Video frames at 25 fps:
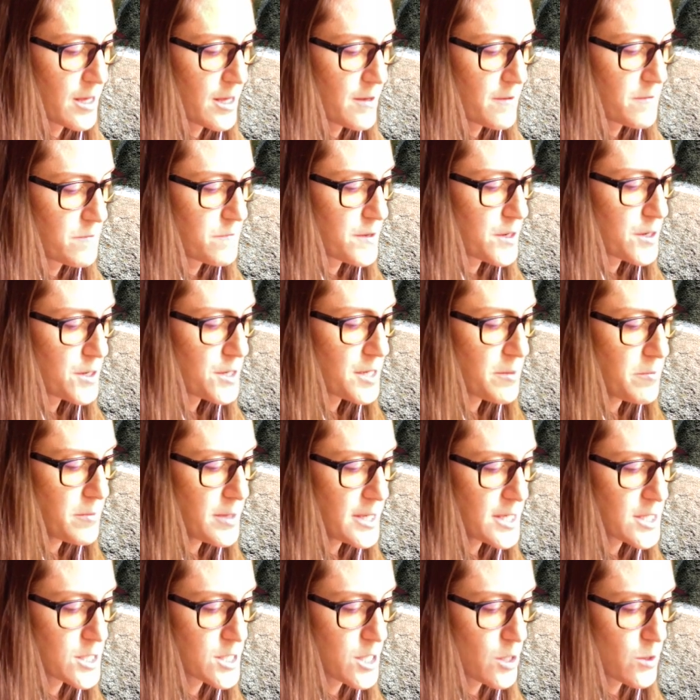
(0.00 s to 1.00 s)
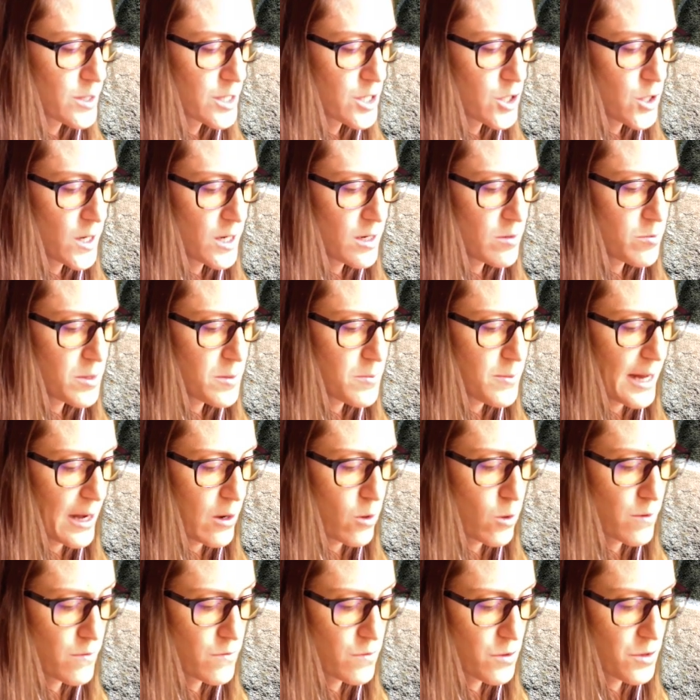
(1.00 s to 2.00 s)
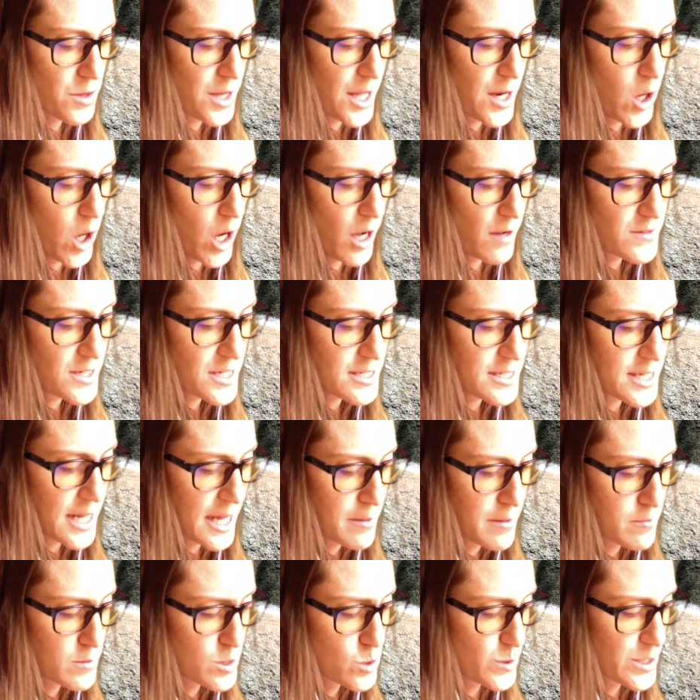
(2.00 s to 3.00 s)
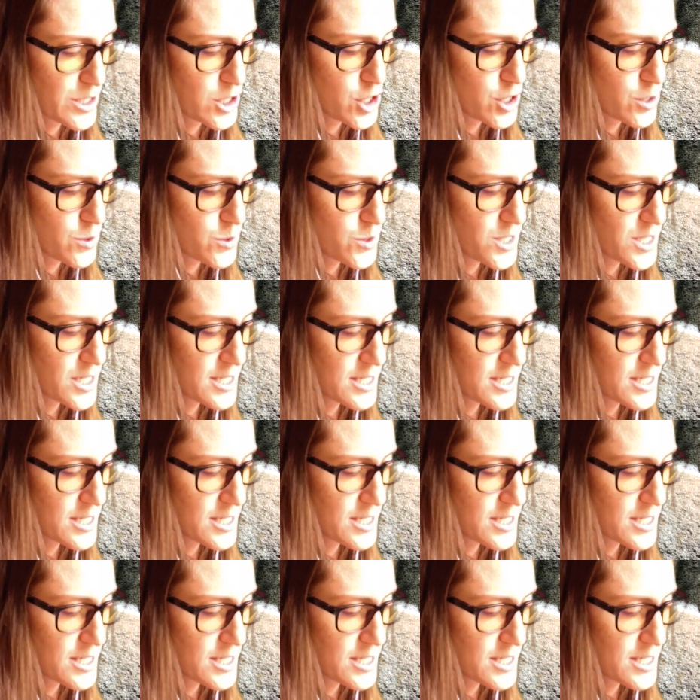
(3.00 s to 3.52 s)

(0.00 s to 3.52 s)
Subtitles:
Fear can be so incredibly powerful that oftentimes we choose to